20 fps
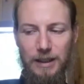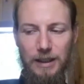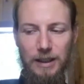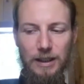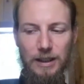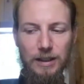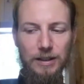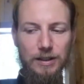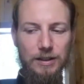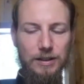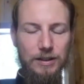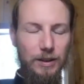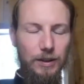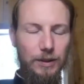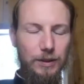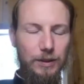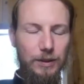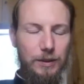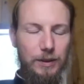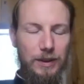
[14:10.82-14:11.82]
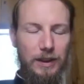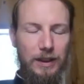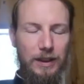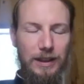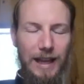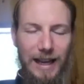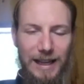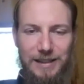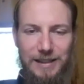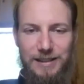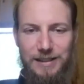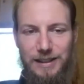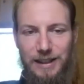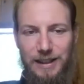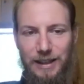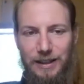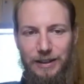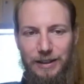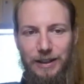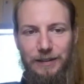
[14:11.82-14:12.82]
So the last
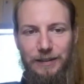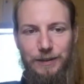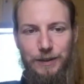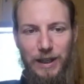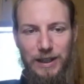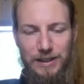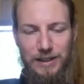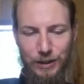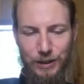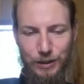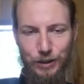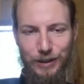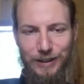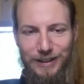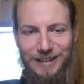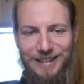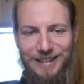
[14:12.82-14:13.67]
area of transition,